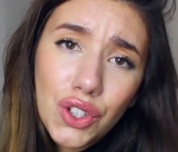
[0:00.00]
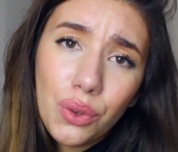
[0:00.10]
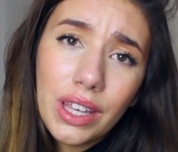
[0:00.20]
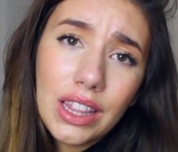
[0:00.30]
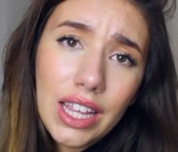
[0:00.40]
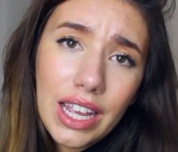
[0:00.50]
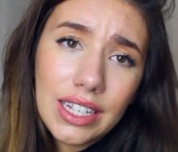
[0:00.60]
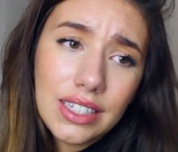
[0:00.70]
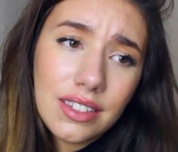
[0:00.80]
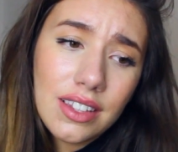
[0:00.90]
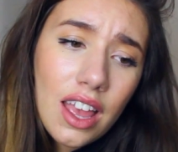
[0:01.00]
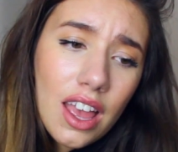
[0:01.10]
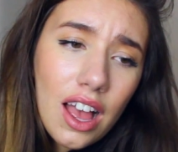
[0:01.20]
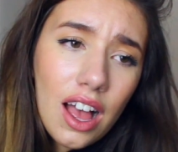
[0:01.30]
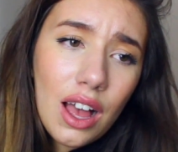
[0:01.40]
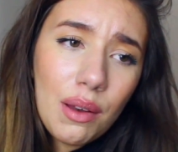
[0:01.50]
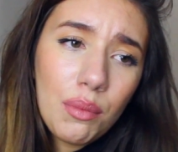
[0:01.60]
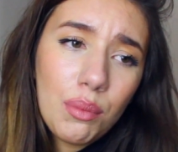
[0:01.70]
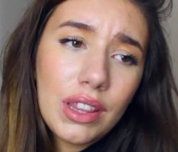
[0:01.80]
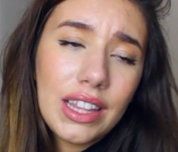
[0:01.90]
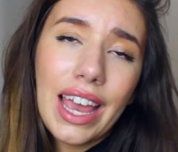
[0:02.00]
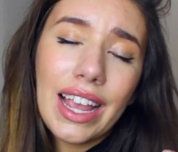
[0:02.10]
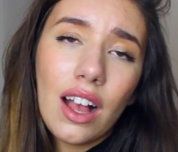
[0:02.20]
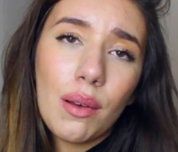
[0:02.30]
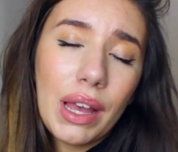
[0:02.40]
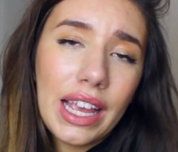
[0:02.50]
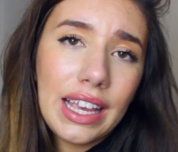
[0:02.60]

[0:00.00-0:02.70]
doing things, with getting up